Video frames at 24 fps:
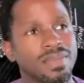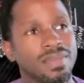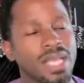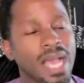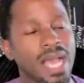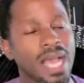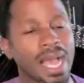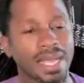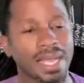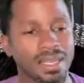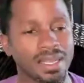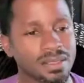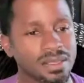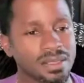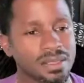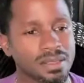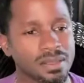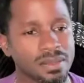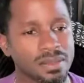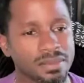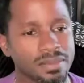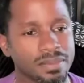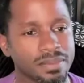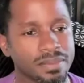
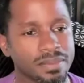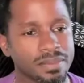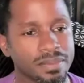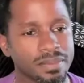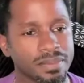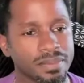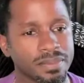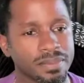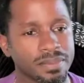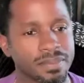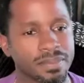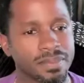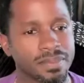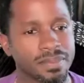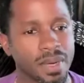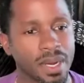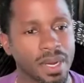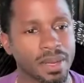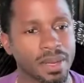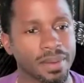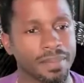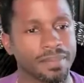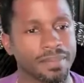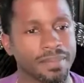guidance,
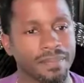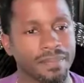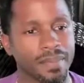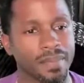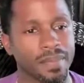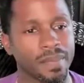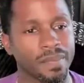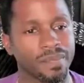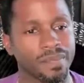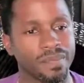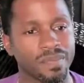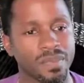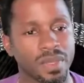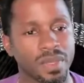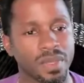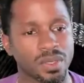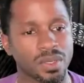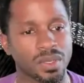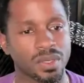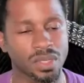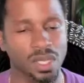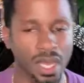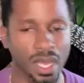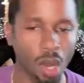right?
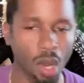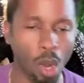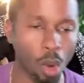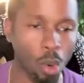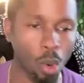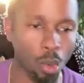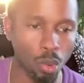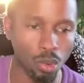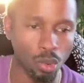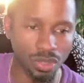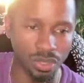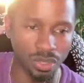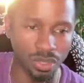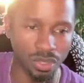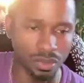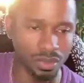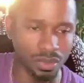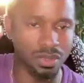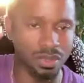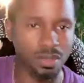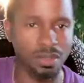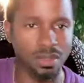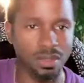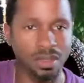There's a lot of
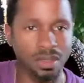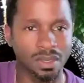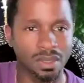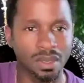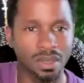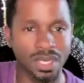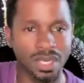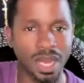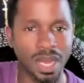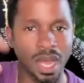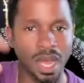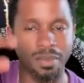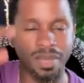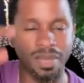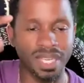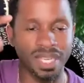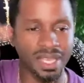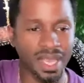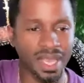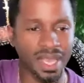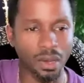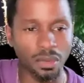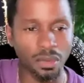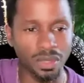olders, but not
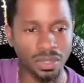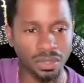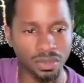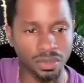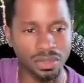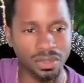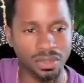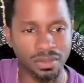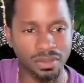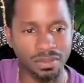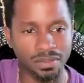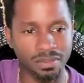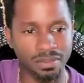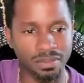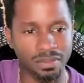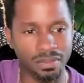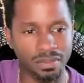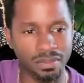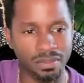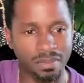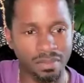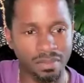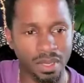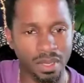many elders.
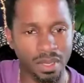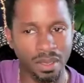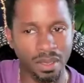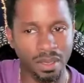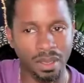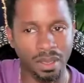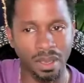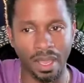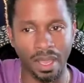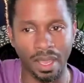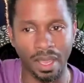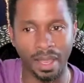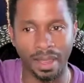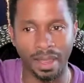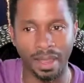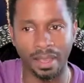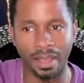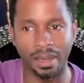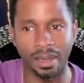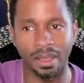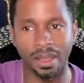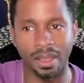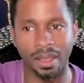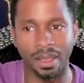
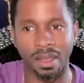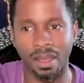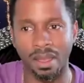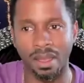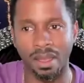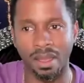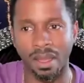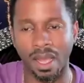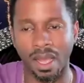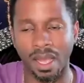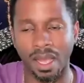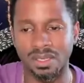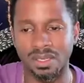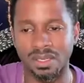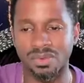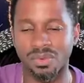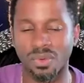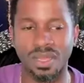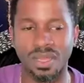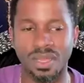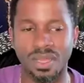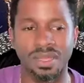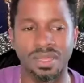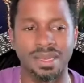And I just
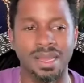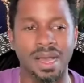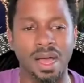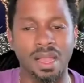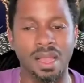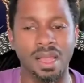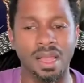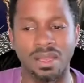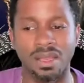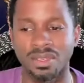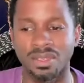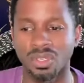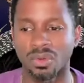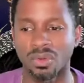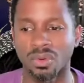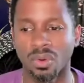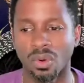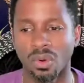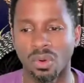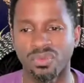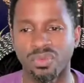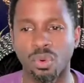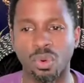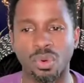want to acknowledge you
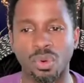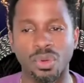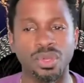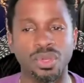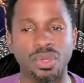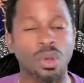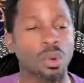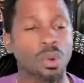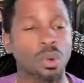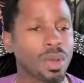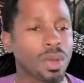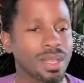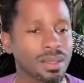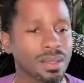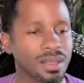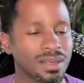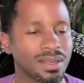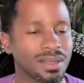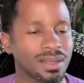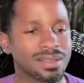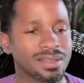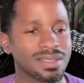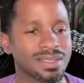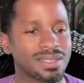for your
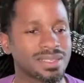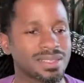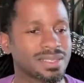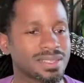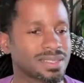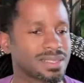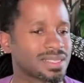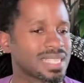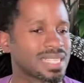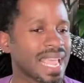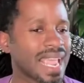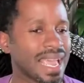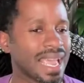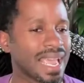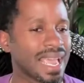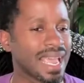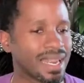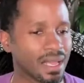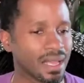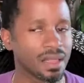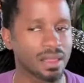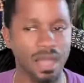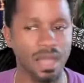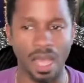willingness to
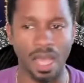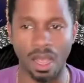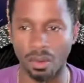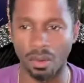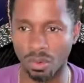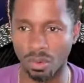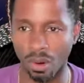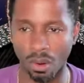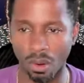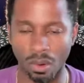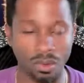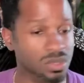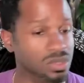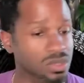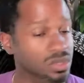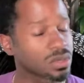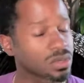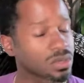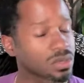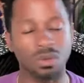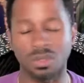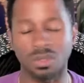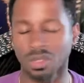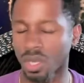stand in that role
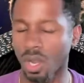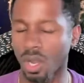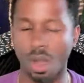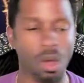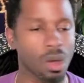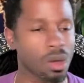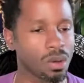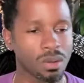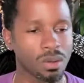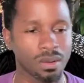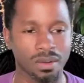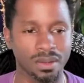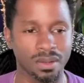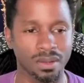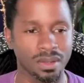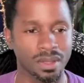so tall